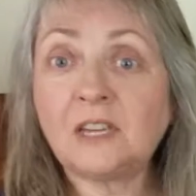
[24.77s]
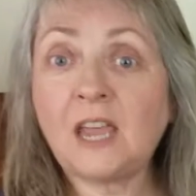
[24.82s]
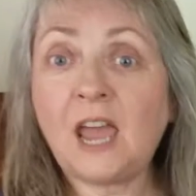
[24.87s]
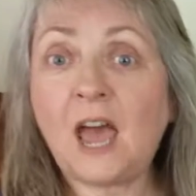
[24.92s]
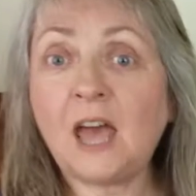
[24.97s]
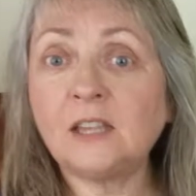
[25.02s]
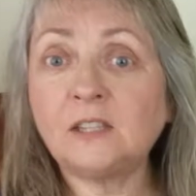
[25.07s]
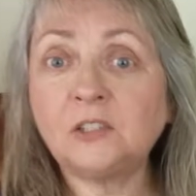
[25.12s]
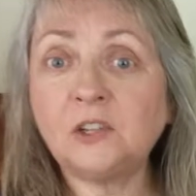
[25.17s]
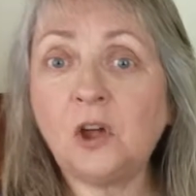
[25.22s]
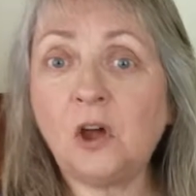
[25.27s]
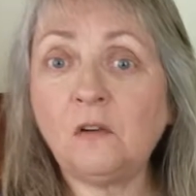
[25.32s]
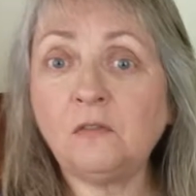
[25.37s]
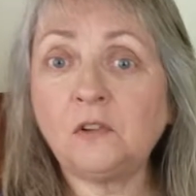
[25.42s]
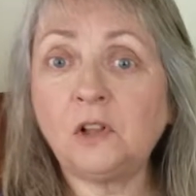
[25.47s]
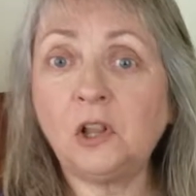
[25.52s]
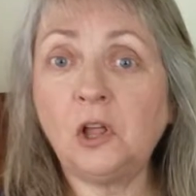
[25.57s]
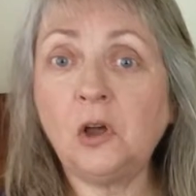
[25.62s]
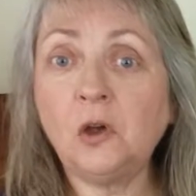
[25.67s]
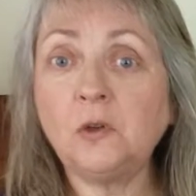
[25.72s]
cast off
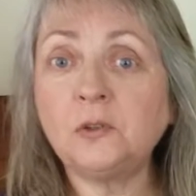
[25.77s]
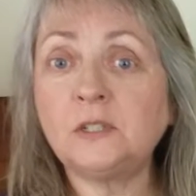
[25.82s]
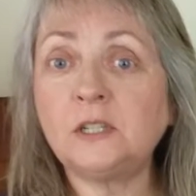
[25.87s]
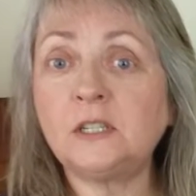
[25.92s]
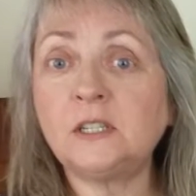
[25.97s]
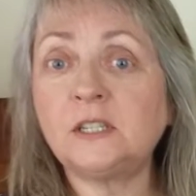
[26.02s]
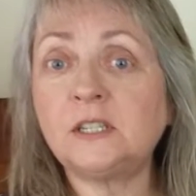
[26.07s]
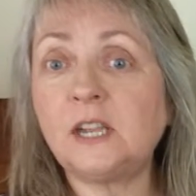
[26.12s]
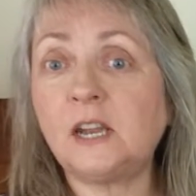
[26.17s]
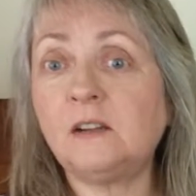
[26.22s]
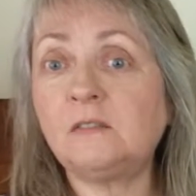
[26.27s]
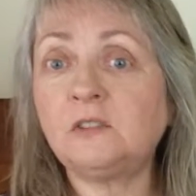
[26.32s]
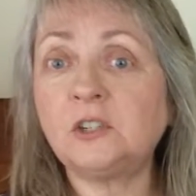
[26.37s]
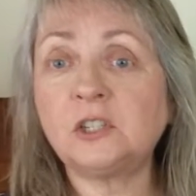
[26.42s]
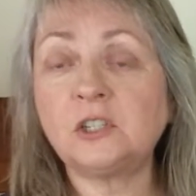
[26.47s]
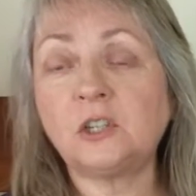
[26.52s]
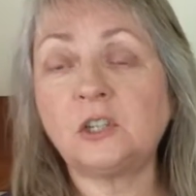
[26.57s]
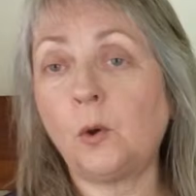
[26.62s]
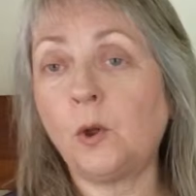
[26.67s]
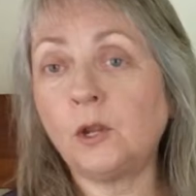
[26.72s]
clothes instead of
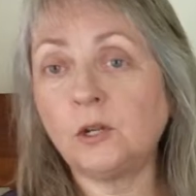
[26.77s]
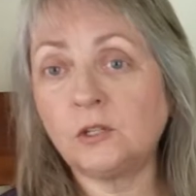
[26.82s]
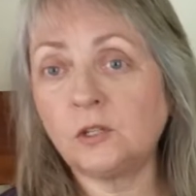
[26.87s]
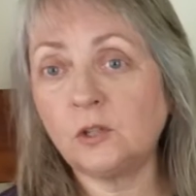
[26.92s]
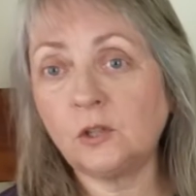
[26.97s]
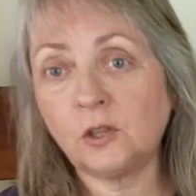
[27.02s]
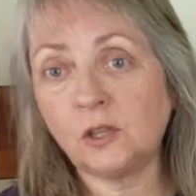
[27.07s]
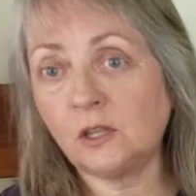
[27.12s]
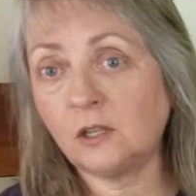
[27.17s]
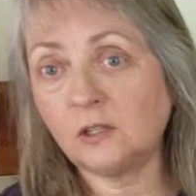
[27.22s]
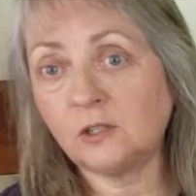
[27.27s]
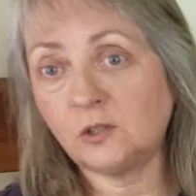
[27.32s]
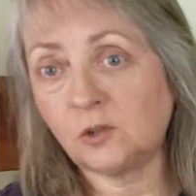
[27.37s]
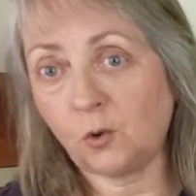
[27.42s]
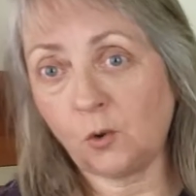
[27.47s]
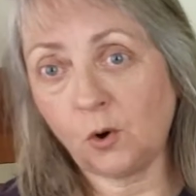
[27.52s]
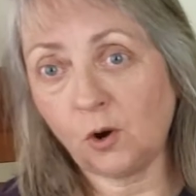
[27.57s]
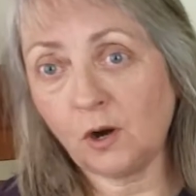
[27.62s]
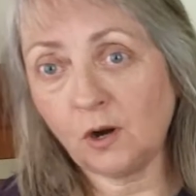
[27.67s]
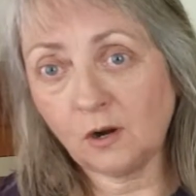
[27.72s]
just going to the
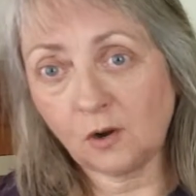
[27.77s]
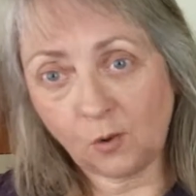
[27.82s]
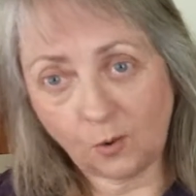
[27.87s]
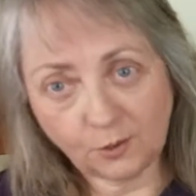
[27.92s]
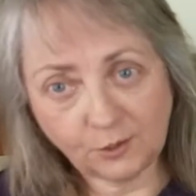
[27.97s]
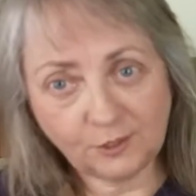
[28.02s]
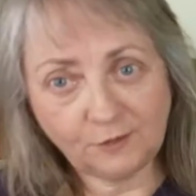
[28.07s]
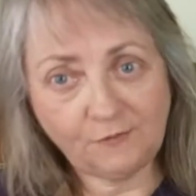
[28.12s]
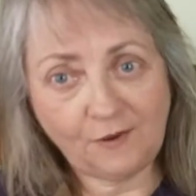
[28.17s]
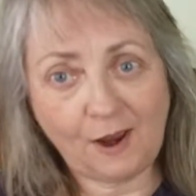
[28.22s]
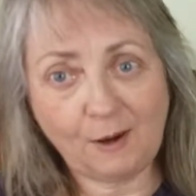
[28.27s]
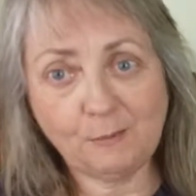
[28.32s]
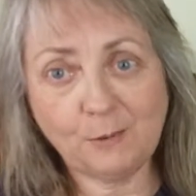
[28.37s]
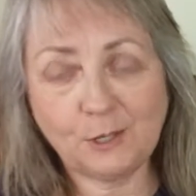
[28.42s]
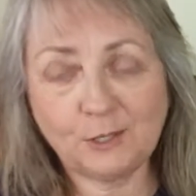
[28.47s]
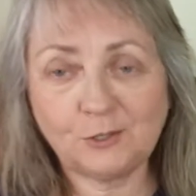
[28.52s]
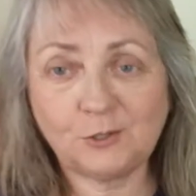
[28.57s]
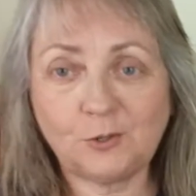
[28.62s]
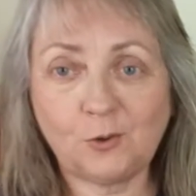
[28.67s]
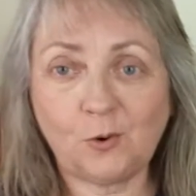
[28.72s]
store, going to the
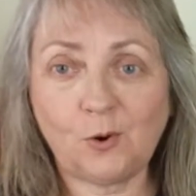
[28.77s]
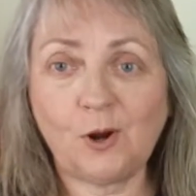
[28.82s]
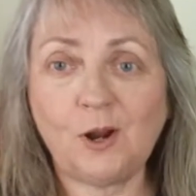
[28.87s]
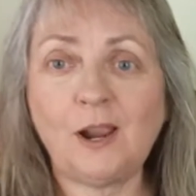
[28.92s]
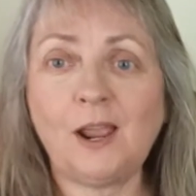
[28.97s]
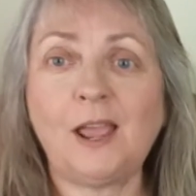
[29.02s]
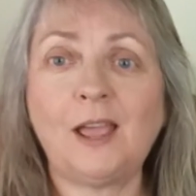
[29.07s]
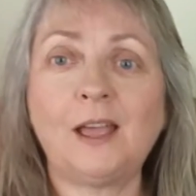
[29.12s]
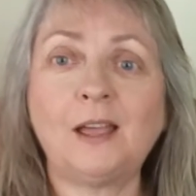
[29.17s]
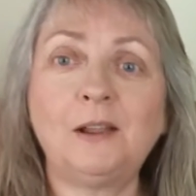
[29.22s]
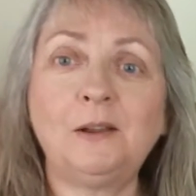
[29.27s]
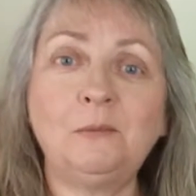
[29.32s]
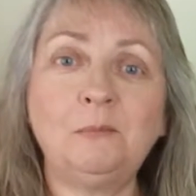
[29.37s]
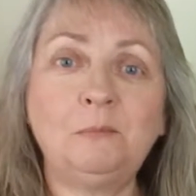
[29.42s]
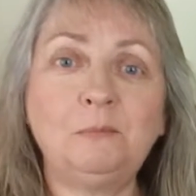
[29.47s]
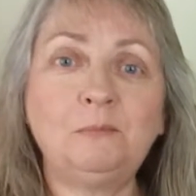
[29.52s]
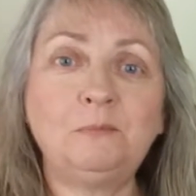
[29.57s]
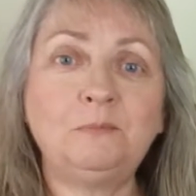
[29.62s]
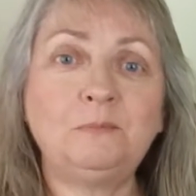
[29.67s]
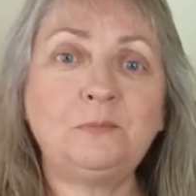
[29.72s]
fabric store
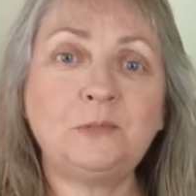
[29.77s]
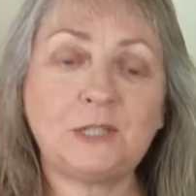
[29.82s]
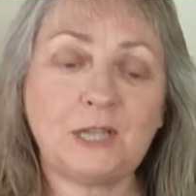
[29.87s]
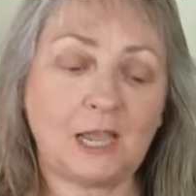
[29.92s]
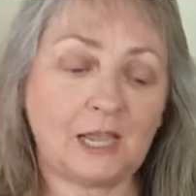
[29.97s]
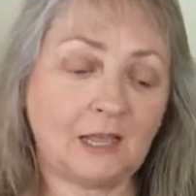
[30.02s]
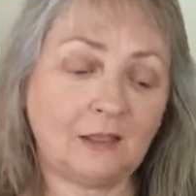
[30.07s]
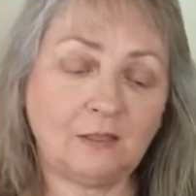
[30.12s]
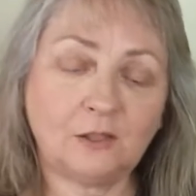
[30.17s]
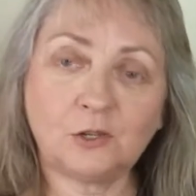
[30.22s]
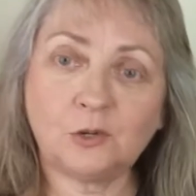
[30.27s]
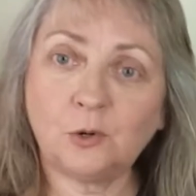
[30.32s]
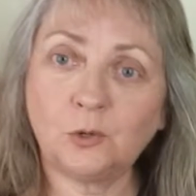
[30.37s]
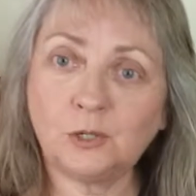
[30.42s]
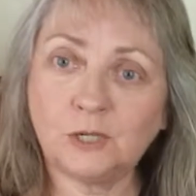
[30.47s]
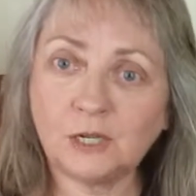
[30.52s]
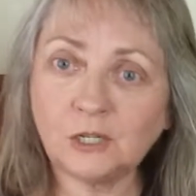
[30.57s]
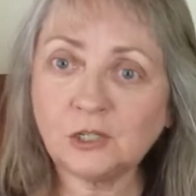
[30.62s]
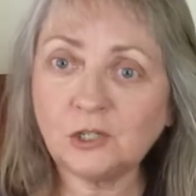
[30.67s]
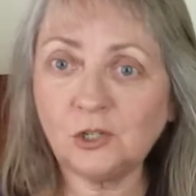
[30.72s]
and taking the
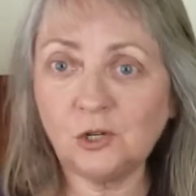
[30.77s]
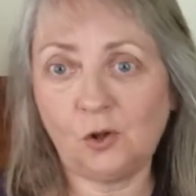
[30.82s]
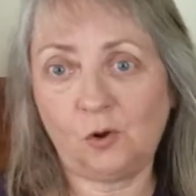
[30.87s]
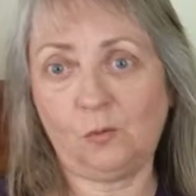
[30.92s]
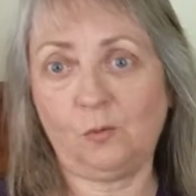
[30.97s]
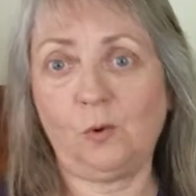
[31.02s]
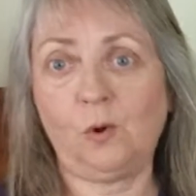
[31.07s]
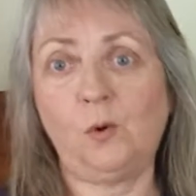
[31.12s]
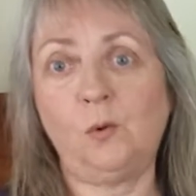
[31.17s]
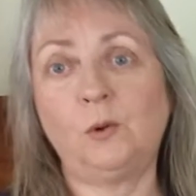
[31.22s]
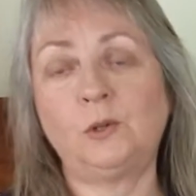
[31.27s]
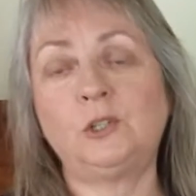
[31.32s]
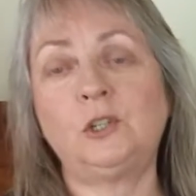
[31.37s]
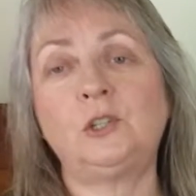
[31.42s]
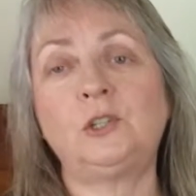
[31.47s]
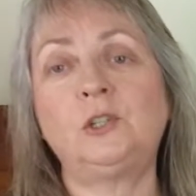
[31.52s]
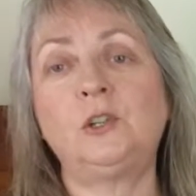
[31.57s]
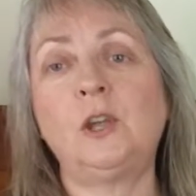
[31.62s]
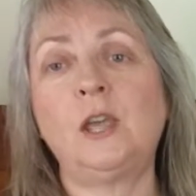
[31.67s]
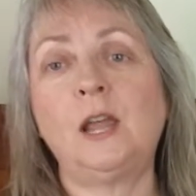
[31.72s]
traditional route, which
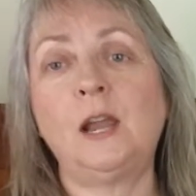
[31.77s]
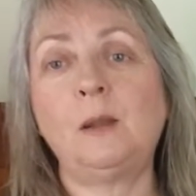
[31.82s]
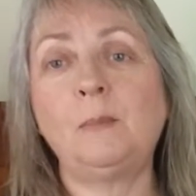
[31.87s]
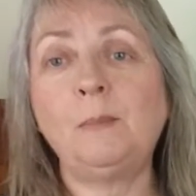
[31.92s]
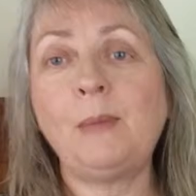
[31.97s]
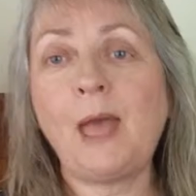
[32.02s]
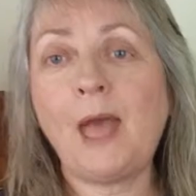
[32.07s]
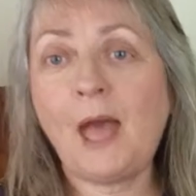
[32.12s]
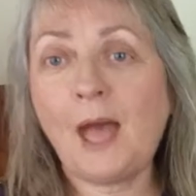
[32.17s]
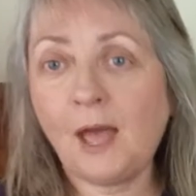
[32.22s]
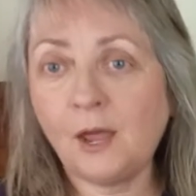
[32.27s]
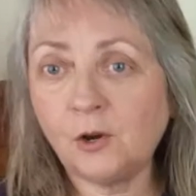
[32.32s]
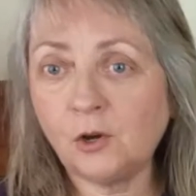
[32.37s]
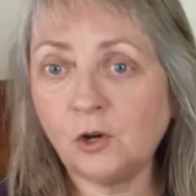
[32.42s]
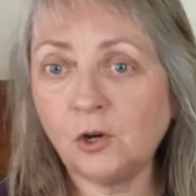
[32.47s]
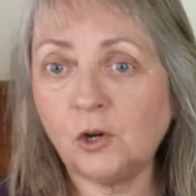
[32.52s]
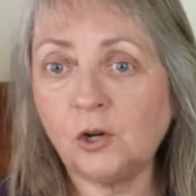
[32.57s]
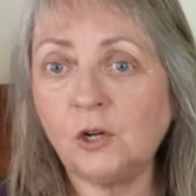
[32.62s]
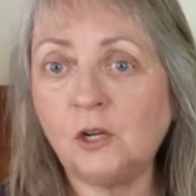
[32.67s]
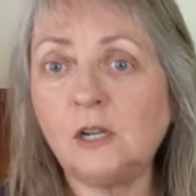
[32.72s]
is you get a
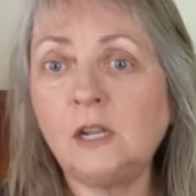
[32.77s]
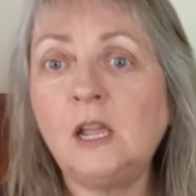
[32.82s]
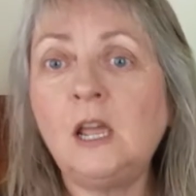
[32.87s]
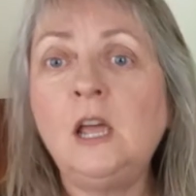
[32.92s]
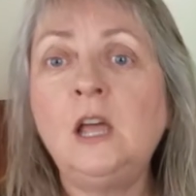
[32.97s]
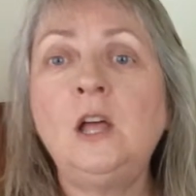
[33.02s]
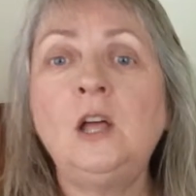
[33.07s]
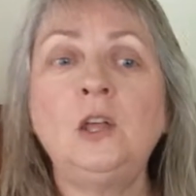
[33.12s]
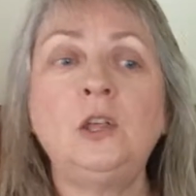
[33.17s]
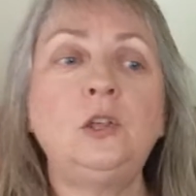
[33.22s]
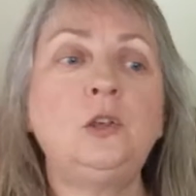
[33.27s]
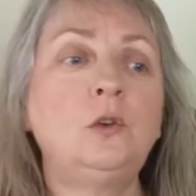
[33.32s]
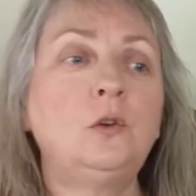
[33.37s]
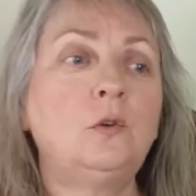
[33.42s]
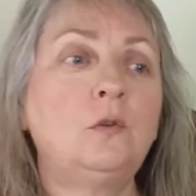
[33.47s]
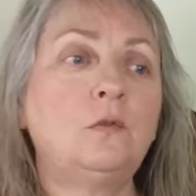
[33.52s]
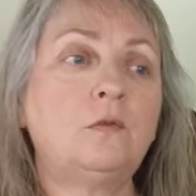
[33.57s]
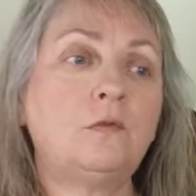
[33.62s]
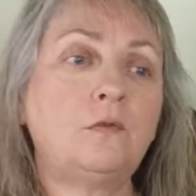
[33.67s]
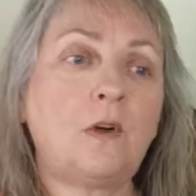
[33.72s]
pattern,
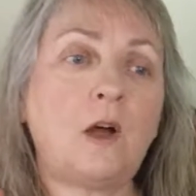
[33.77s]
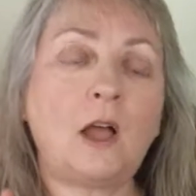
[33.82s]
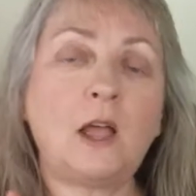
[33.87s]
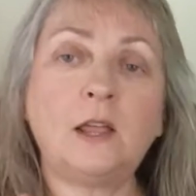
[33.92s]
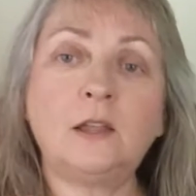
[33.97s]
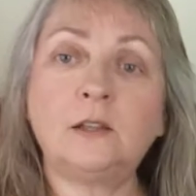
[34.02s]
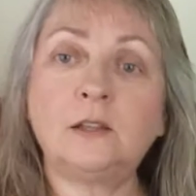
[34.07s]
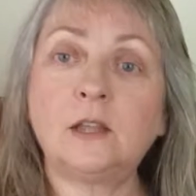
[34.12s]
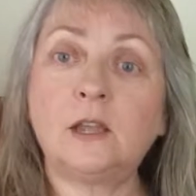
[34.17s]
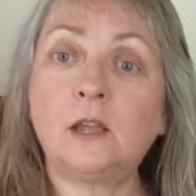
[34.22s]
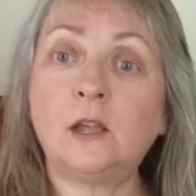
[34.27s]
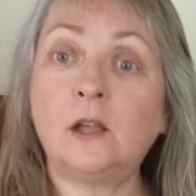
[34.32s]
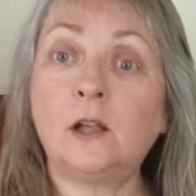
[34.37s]
you find